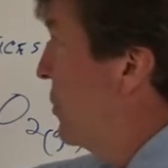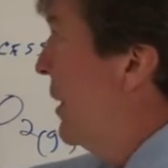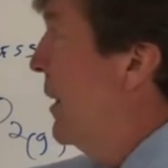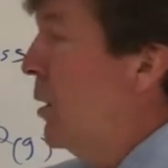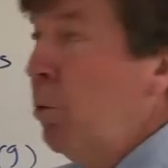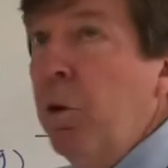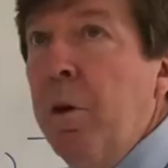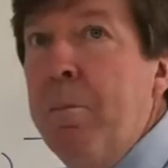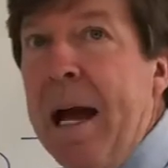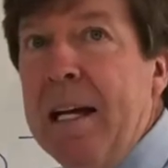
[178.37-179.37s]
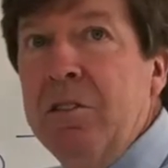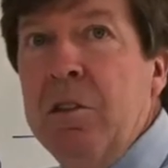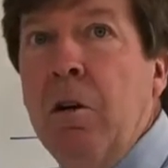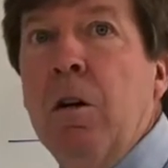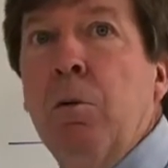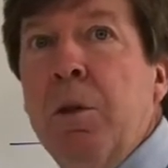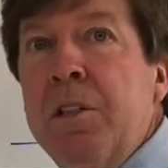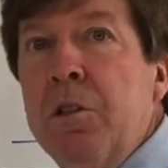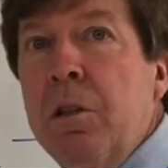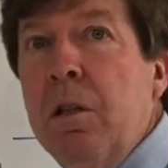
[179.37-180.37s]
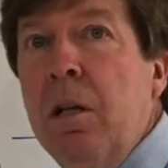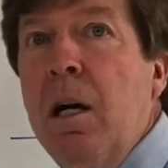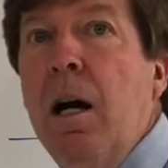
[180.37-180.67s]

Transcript: to equal the mass in our original